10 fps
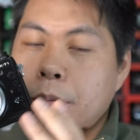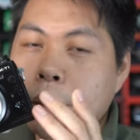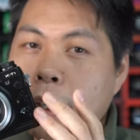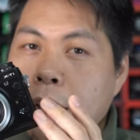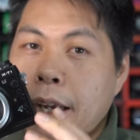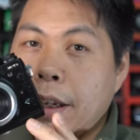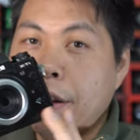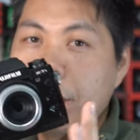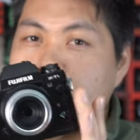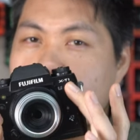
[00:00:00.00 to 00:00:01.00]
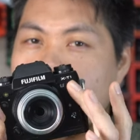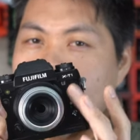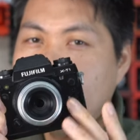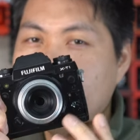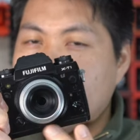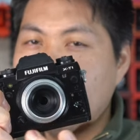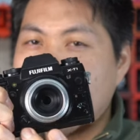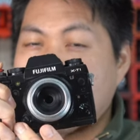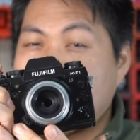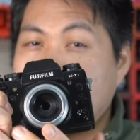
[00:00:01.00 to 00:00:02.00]
in that there's no rubber
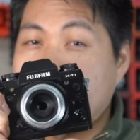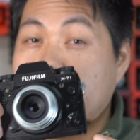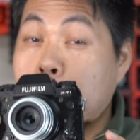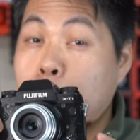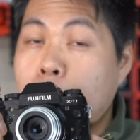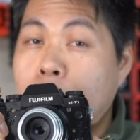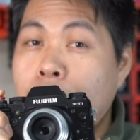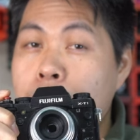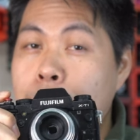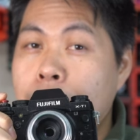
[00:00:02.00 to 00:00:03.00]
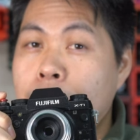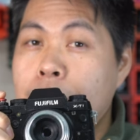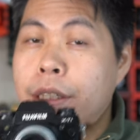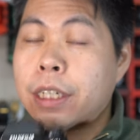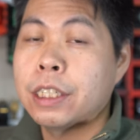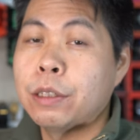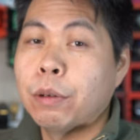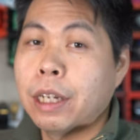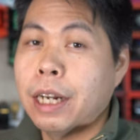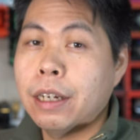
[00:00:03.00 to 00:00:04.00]
coating on there. And that is because the X T
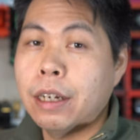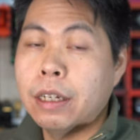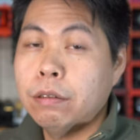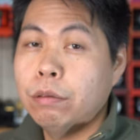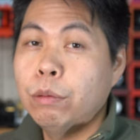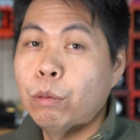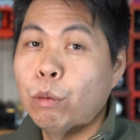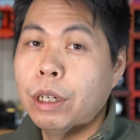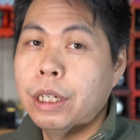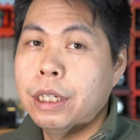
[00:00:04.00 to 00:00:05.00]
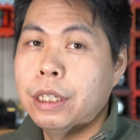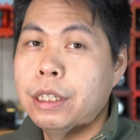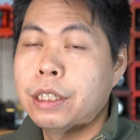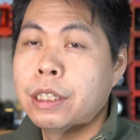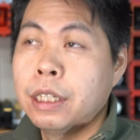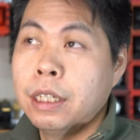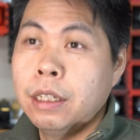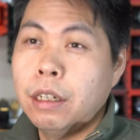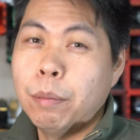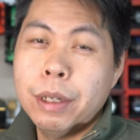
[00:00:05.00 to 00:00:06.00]
one that I got was
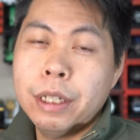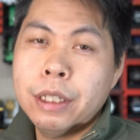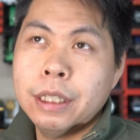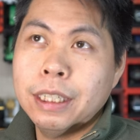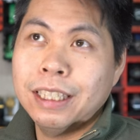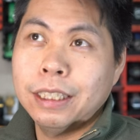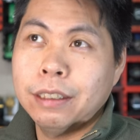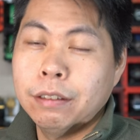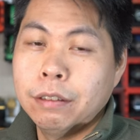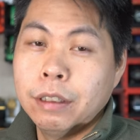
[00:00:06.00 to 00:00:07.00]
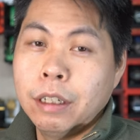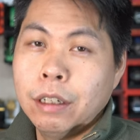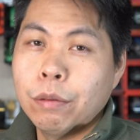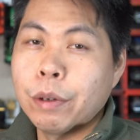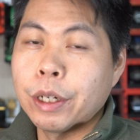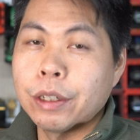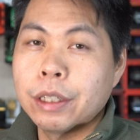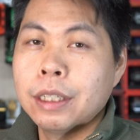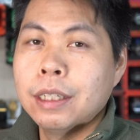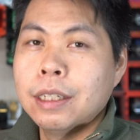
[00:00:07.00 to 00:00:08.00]
a bit uh, weird.
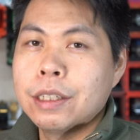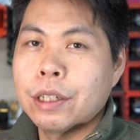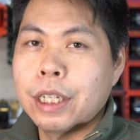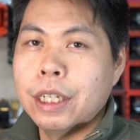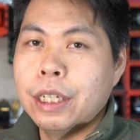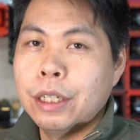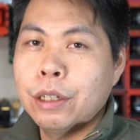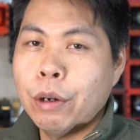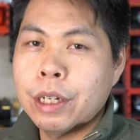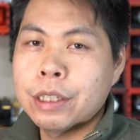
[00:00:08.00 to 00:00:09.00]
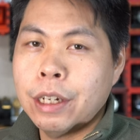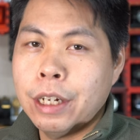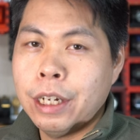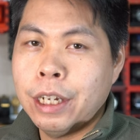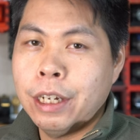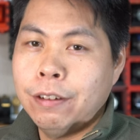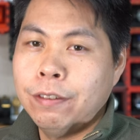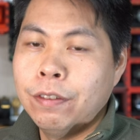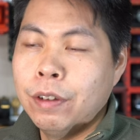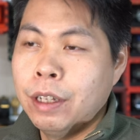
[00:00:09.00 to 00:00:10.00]
So the coatings on it have